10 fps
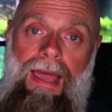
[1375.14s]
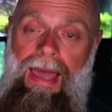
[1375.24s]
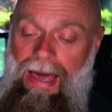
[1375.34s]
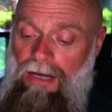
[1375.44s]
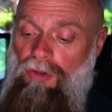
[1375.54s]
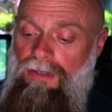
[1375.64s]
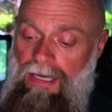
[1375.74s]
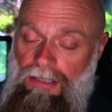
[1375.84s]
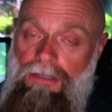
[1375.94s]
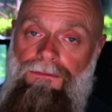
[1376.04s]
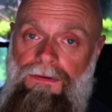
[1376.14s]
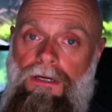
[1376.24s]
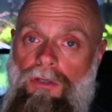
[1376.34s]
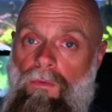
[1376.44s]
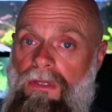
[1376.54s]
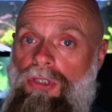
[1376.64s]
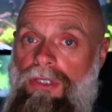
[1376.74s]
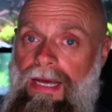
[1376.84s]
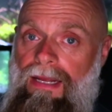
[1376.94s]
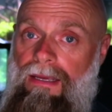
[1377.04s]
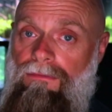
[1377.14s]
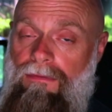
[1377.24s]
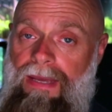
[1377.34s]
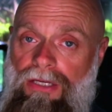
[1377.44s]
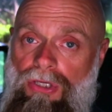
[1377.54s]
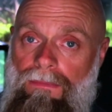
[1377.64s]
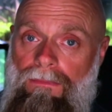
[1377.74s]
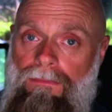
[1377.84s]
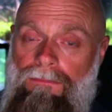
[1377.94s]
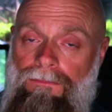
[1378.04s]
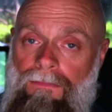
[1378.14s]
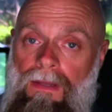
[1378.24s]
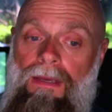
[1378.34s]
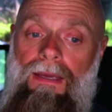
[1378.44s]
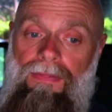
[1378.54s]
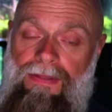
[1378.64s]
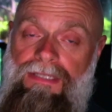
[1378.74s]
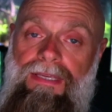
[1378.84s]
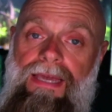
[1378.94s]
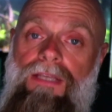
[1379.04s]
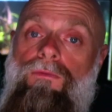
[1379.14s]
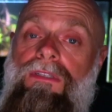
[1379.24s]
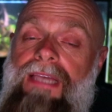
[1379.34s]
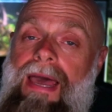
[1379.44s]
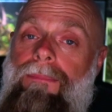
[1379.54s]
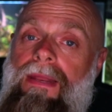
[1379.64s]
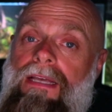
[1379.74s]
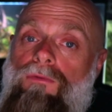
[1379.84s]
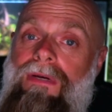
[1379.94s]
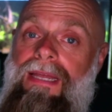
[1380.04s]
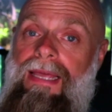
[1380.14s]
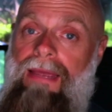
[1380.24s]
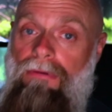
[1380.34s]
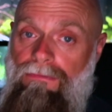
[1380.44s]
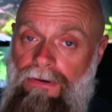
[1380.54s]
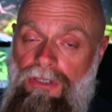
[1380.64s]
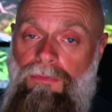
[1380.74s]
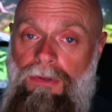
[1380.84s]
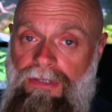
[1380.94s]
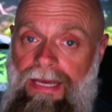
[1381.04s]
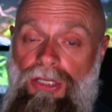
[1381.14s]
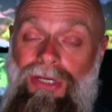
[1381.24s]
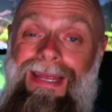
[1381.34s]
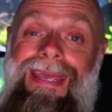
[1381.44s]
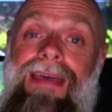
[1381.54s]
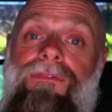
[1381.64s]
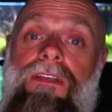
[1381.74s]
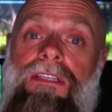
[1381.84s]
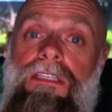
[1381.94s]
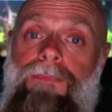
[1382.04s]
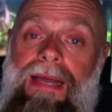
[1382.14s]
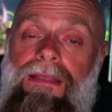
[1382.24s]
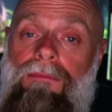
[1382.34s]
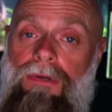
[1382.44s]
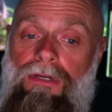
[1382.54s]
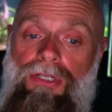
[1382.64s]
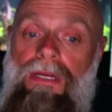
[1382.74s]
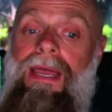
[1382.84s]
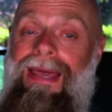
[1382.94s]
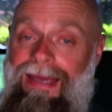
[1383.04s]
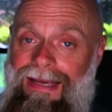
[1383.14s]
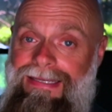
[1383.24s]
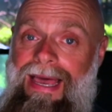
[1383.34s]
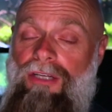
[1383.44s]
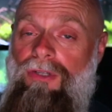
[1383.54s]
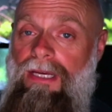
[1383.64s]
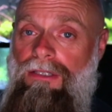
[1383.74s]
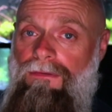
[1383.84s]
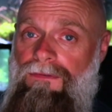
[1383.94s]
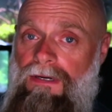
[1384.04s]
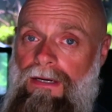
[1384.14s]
actually interferes with genetic information. In this case, what's happening is we're getting a reverse mutation if the suspected mutagen is actually interfering